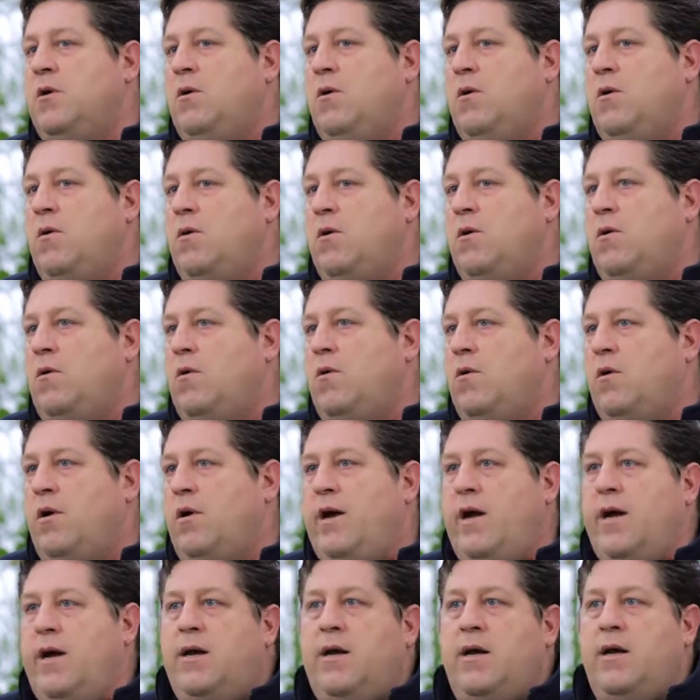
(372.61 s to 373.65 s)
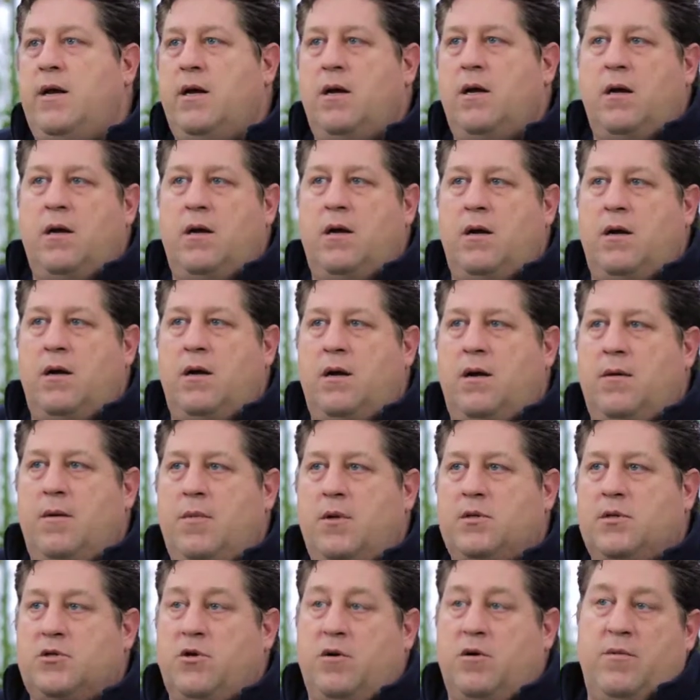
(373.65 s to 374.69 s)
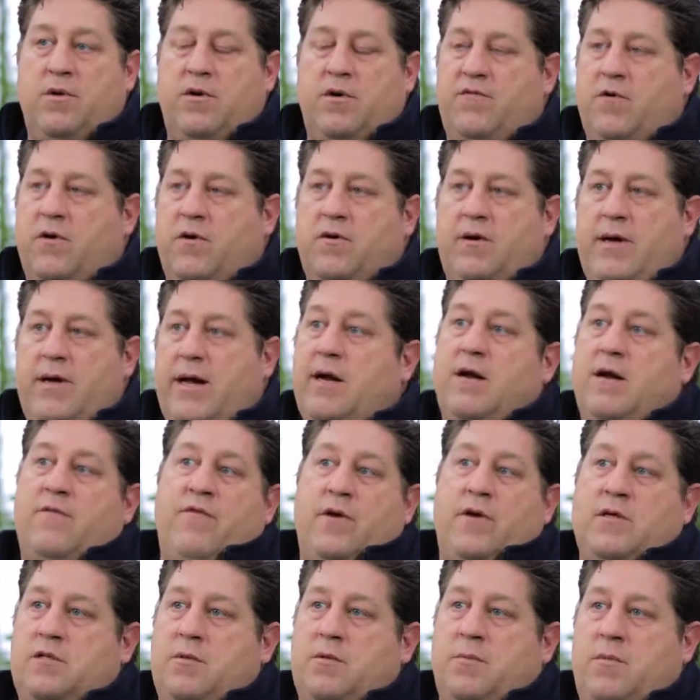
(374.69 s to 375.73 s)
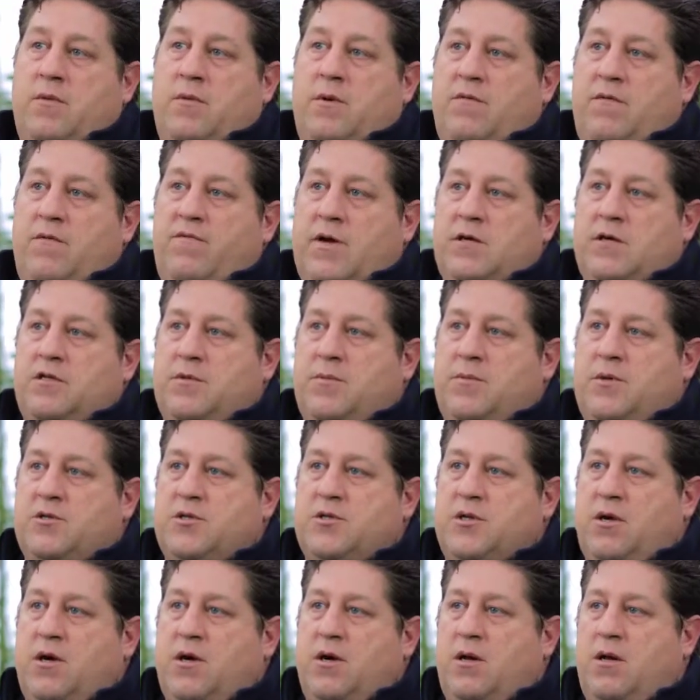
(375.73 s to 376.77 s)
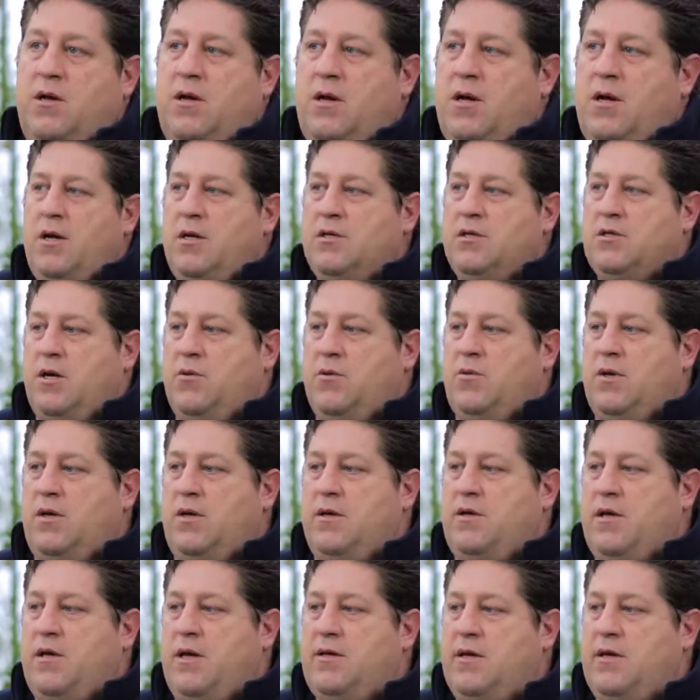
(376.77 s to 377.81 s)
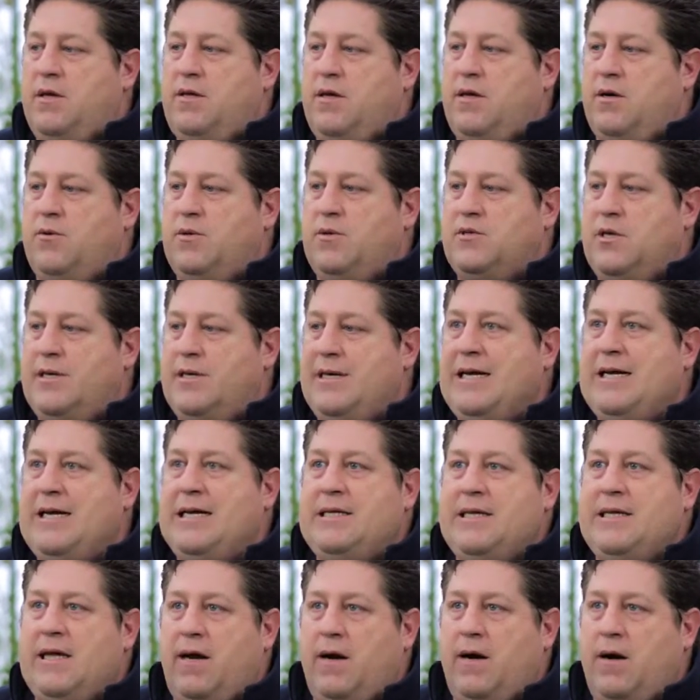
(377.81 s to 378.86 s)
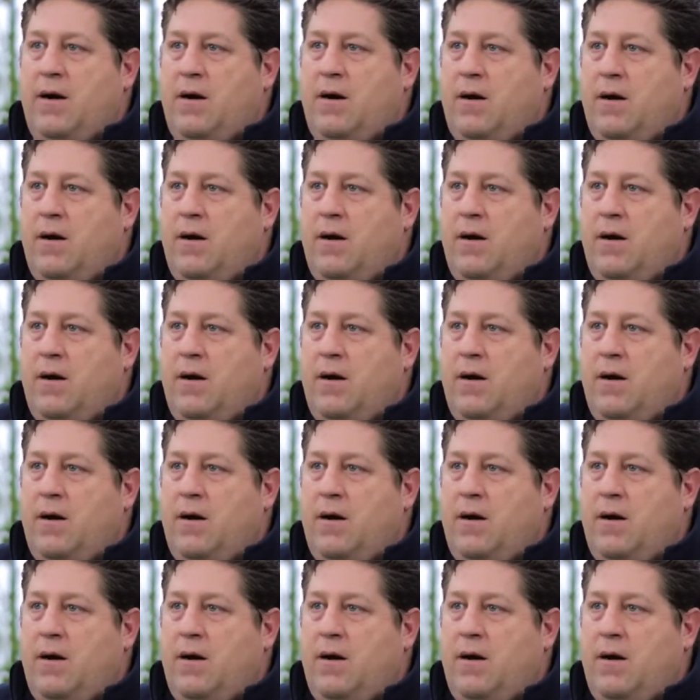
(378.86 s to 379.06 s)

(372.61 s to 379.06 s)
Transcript: or any assortment of organic vegetables at all. So I really thought that there was a need there.